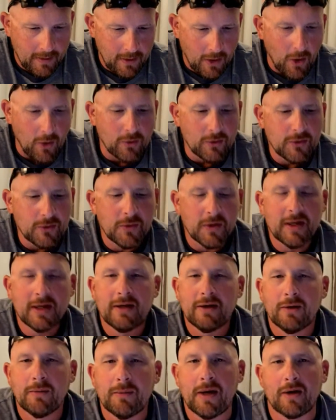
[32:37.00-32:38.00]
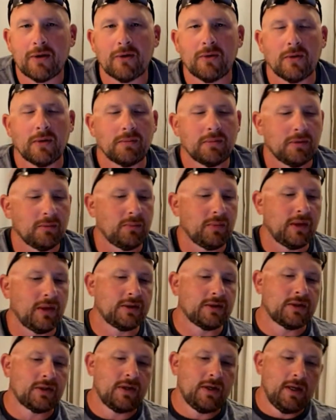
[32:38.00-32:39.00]
oh, you want to hear about Caribbean
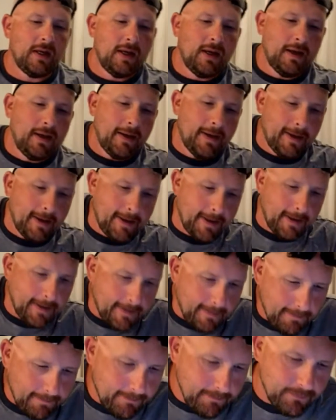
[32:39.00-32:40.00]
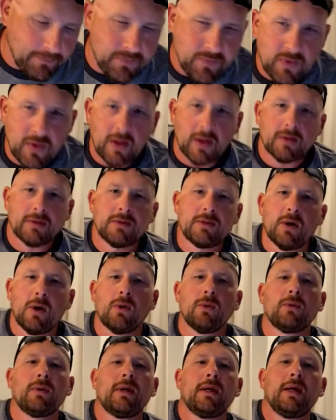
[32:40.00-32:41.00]
Beach? Um,
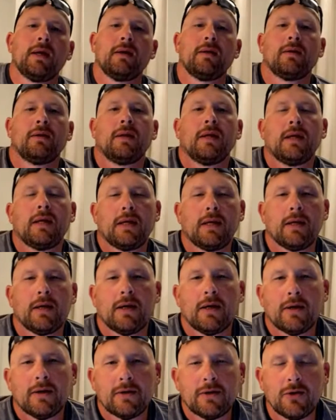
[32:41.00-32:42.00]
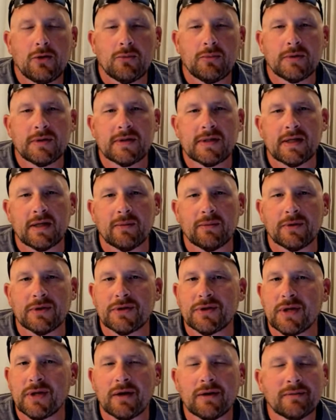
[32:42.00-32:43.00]
don't get the Cuban
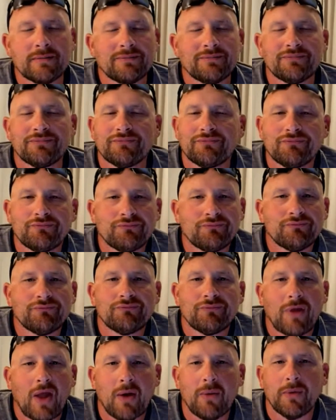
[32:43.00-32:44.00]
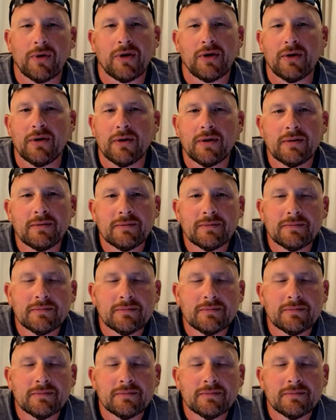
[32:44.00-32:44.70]
sandwich there. I wouldn't do it.